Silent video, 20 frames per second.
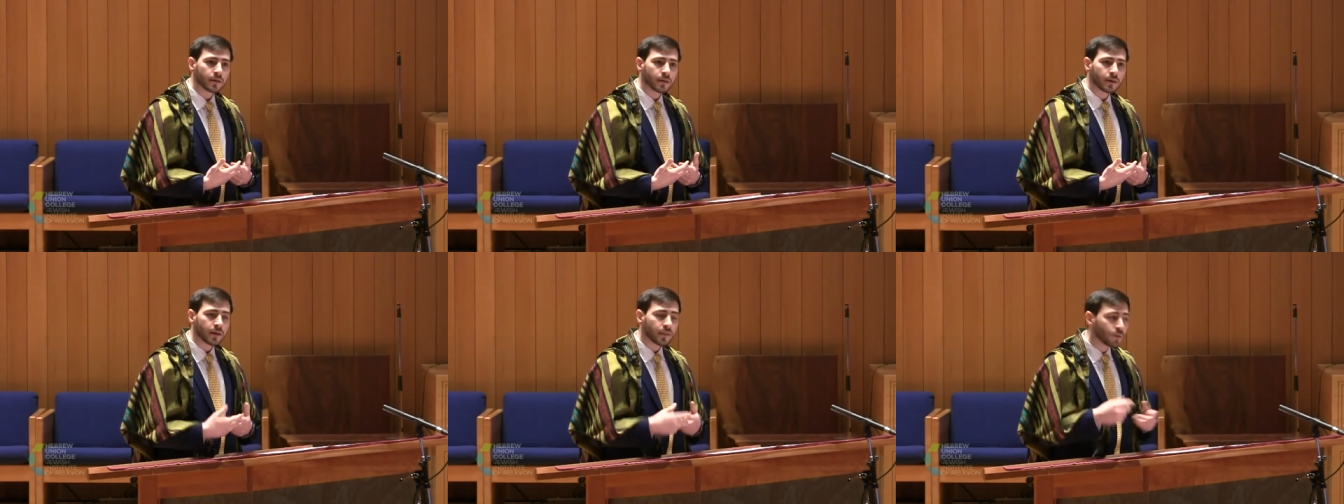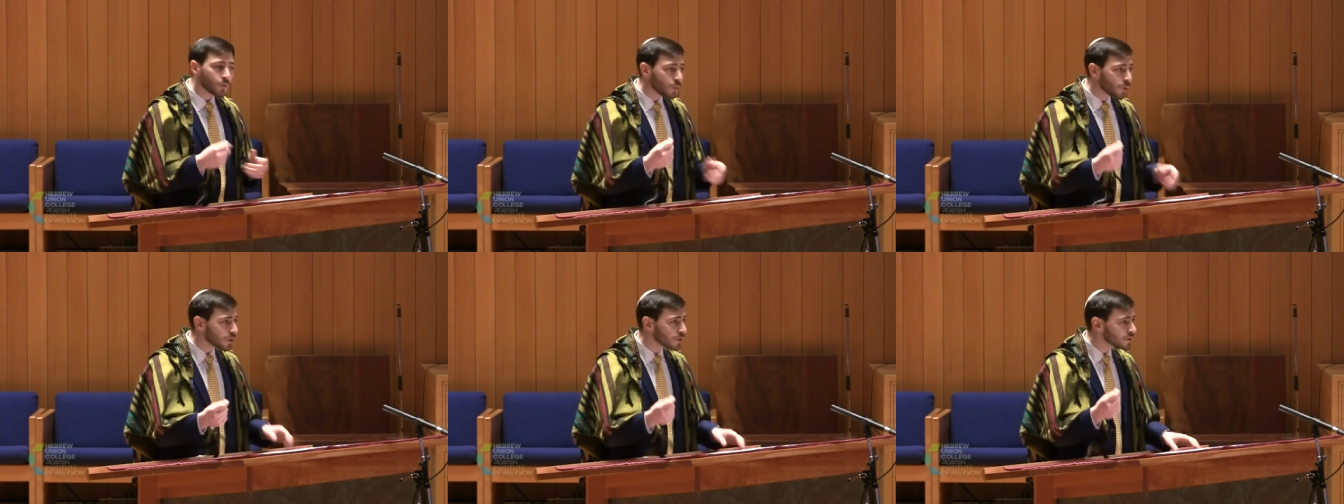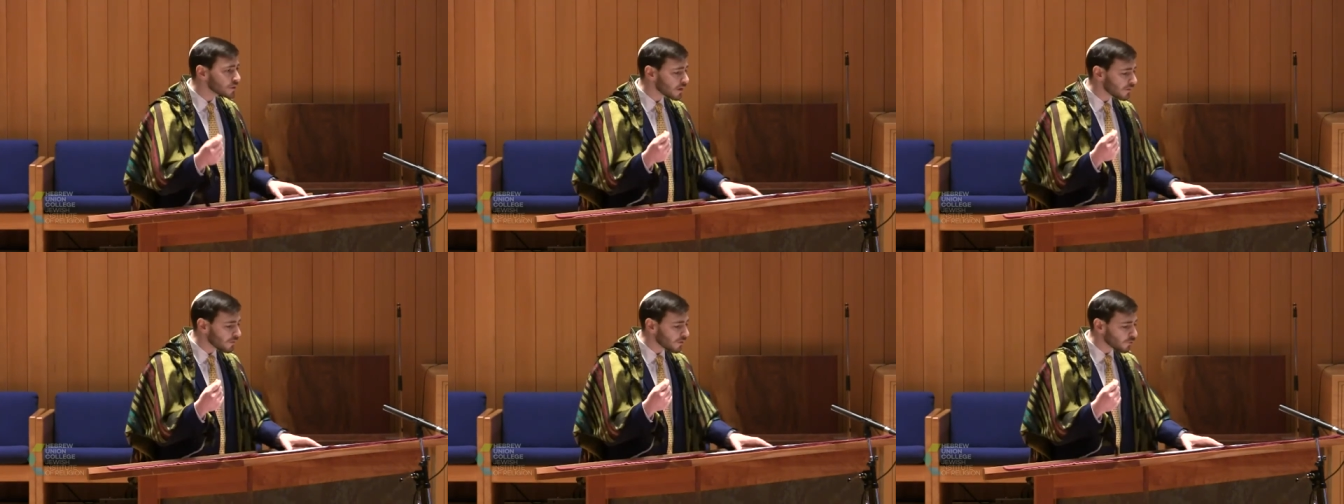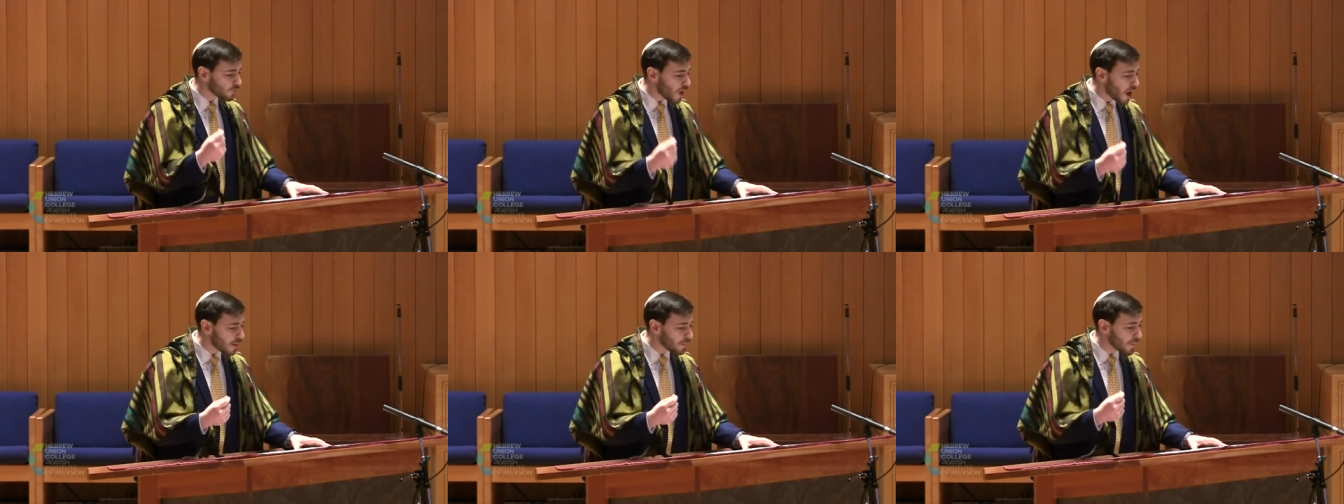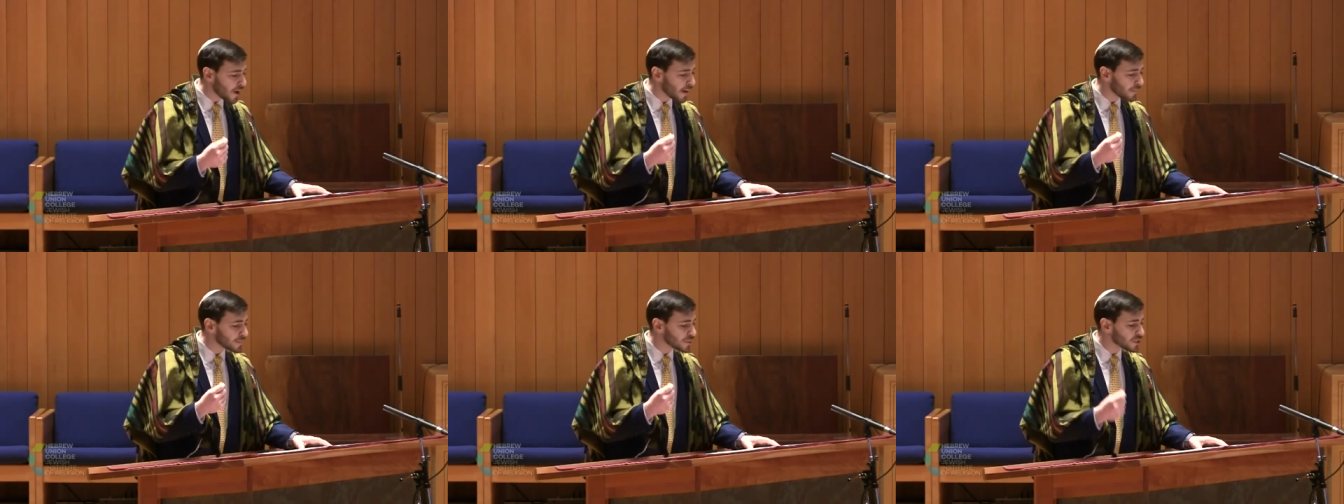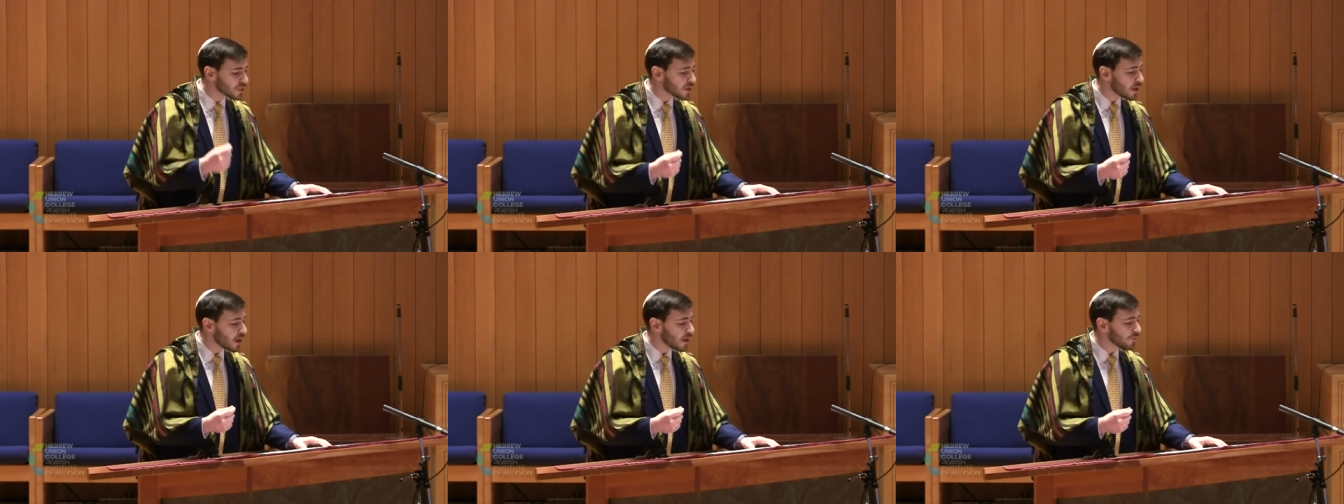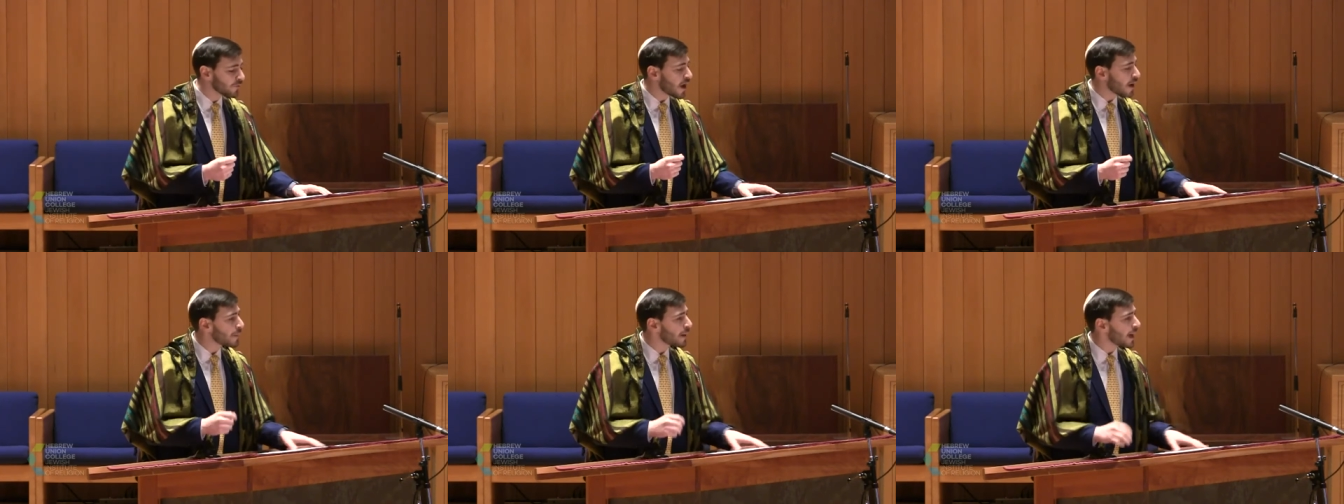In the words of the Rambam's son,
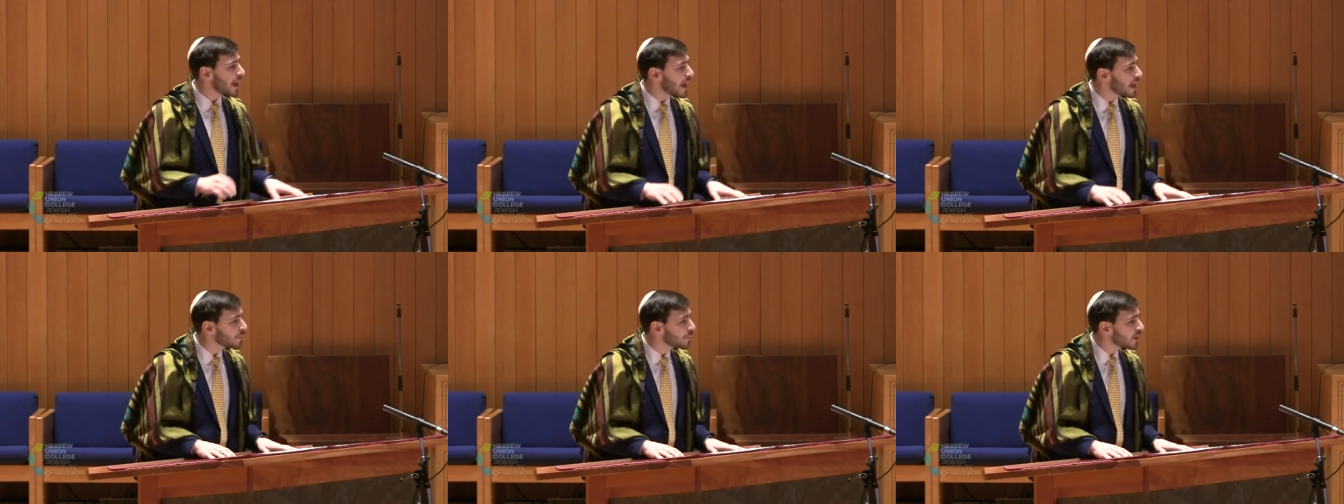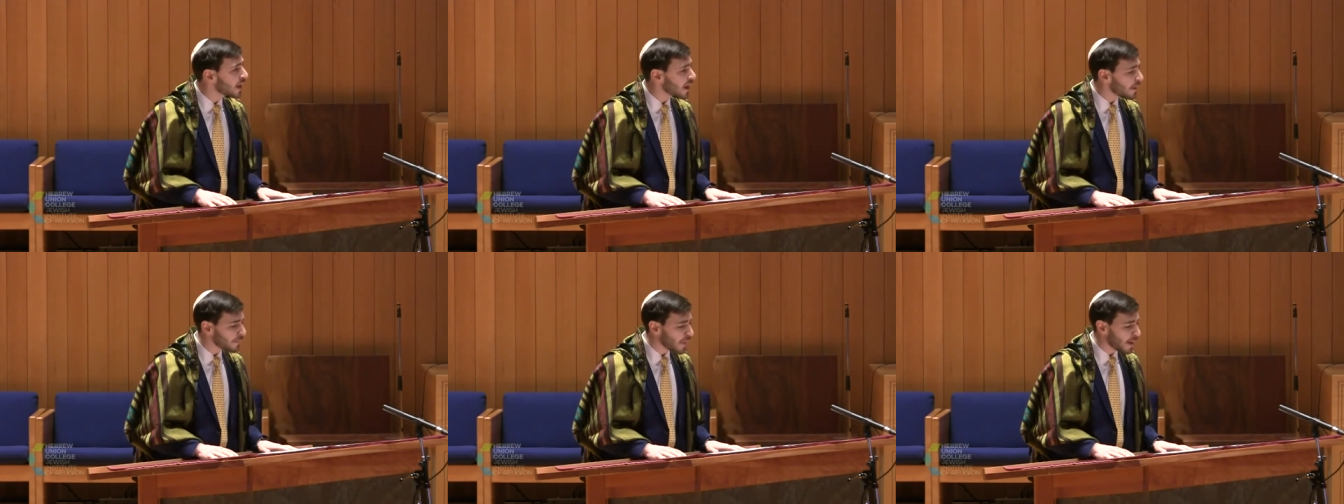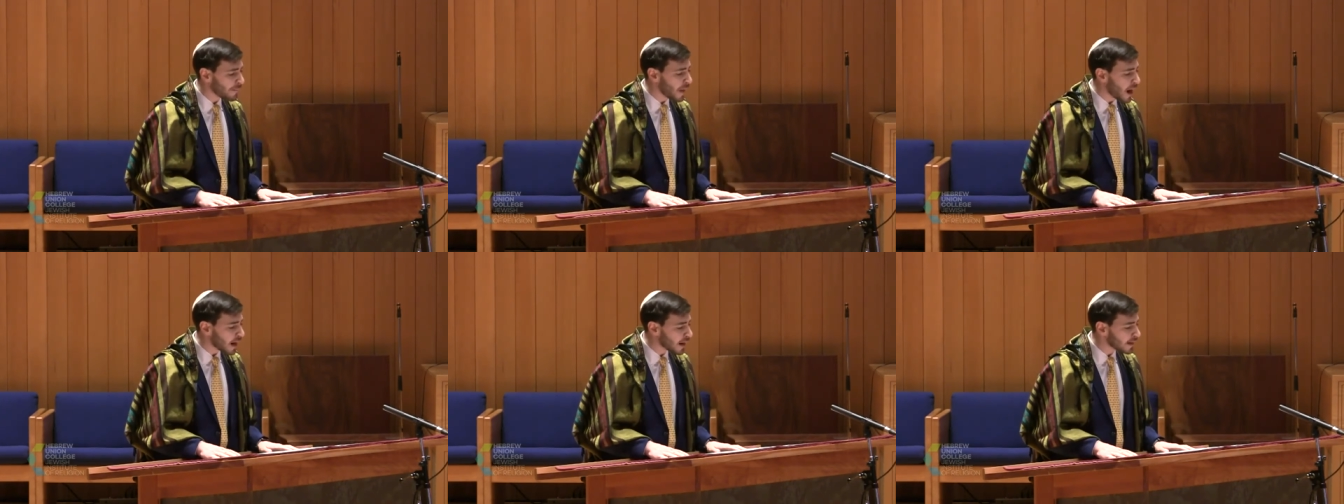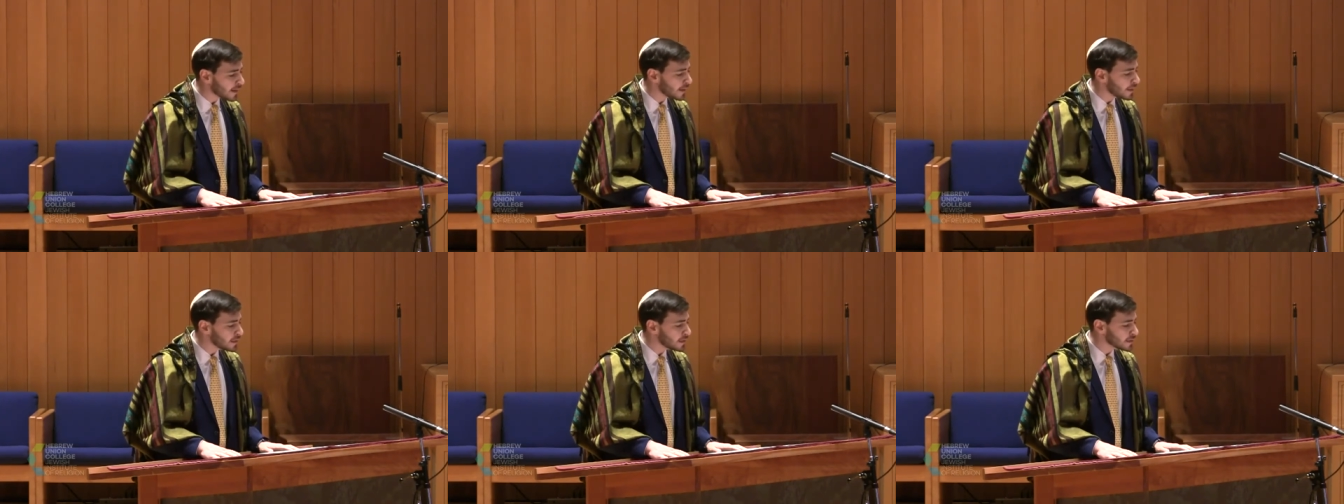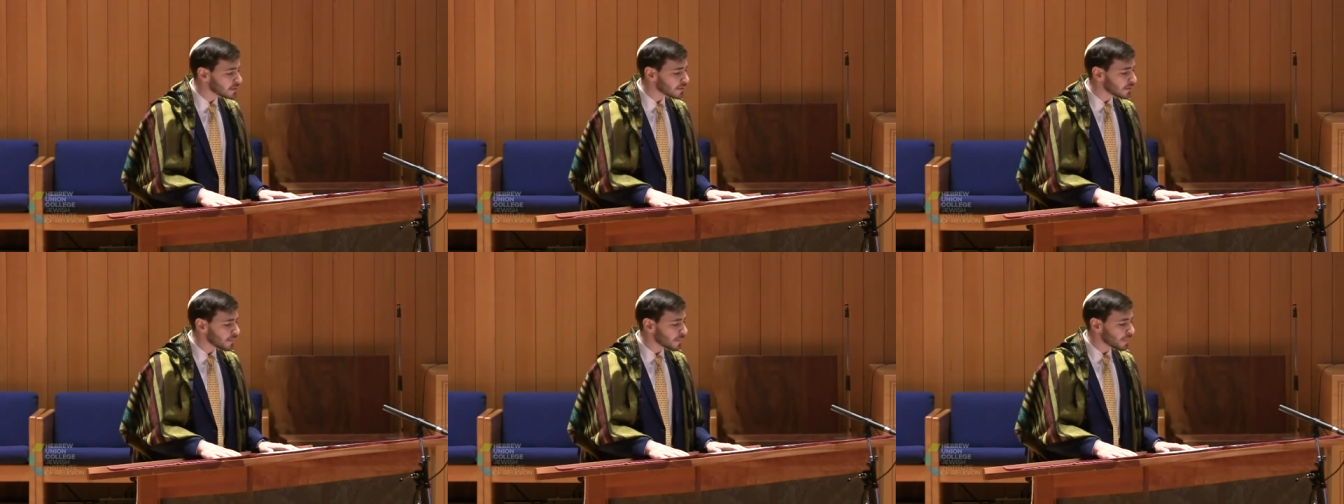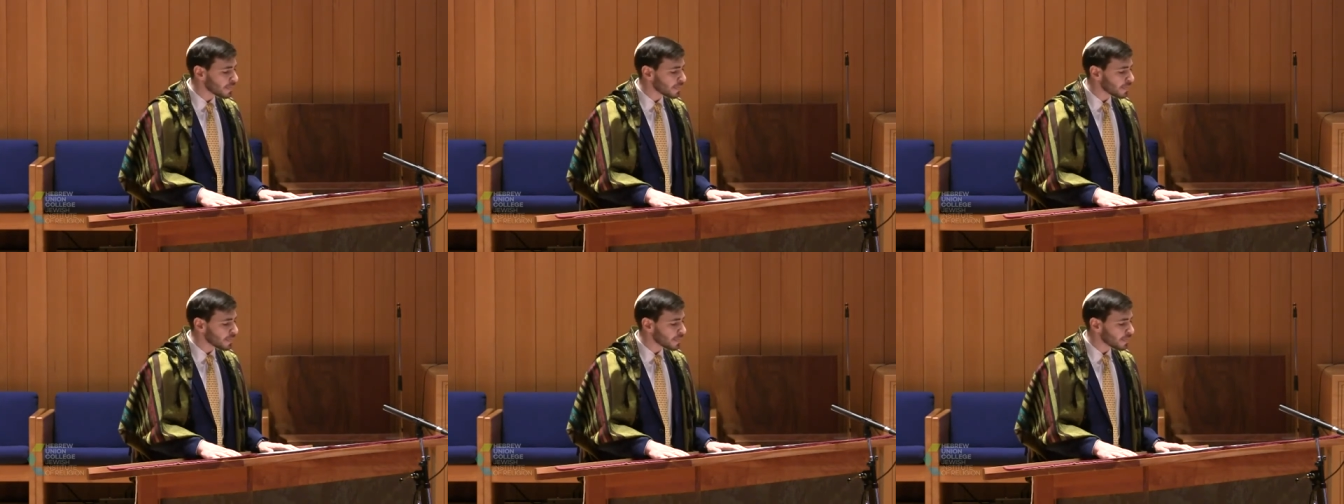Rabbi Abraham Maimonides,